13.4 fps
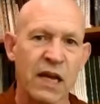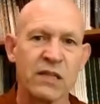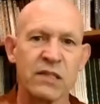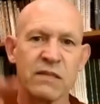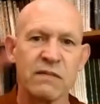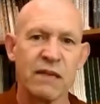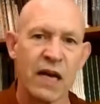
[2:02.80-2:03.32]
of has
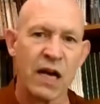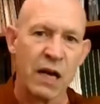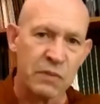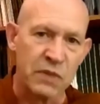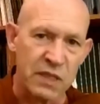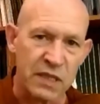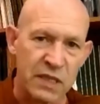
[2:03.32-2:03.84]

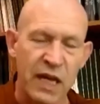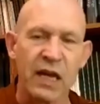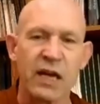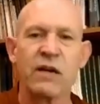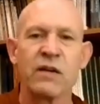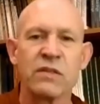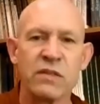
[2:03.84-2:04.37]
ups and
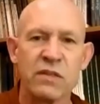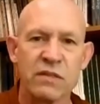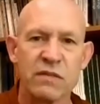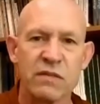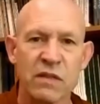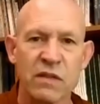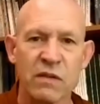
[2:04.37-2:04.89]
downs.
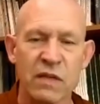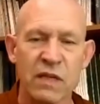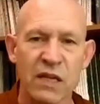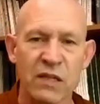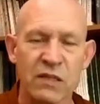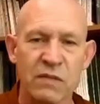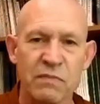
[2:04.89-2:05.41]
It
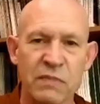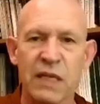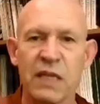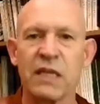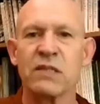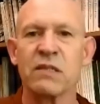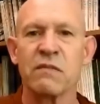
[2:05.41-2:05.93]
has
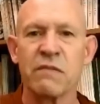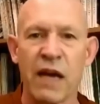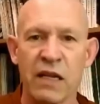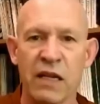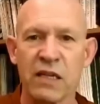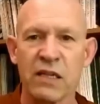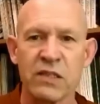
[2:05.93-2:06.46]
peaks and
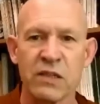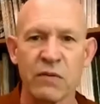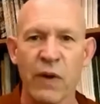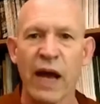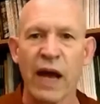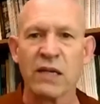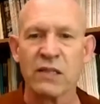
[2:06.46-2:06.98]
valleys. It
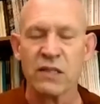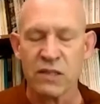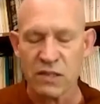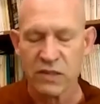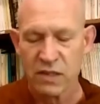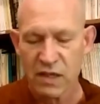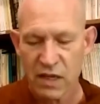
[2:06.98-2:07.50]

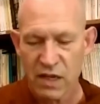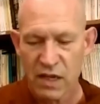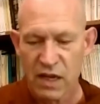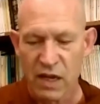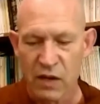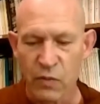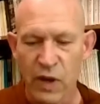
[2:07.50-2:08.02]
waxes
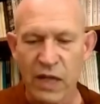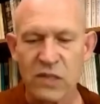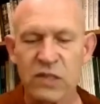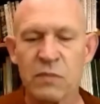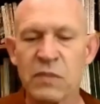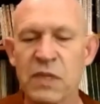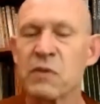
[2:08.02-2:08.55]
and
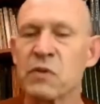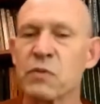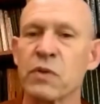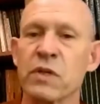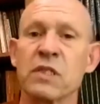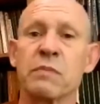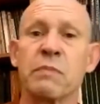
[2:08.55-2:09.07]
wanes. Sometimes
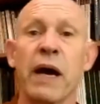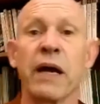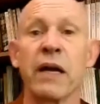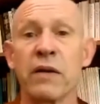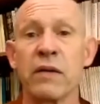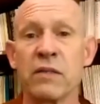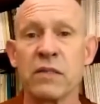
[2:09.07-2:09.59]
we're
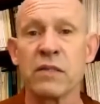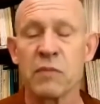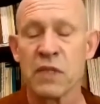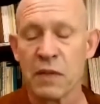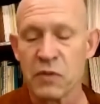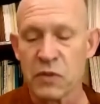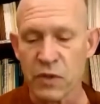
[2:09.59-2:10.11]
inspired, and
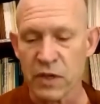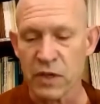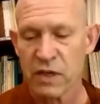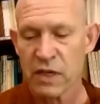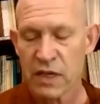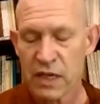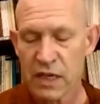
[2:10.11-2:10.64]
sometimes
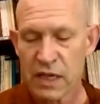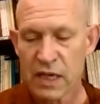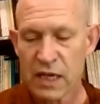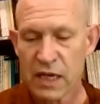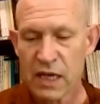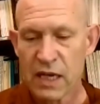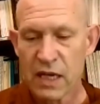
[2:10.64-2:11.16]
we're
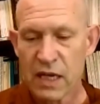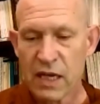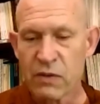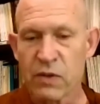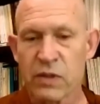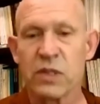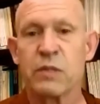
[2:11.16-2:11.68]

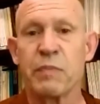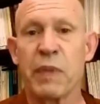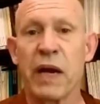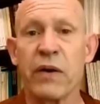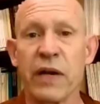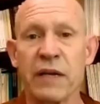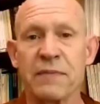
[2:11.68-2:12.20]

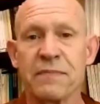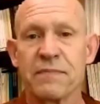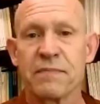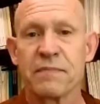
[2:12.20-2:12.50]
despairing.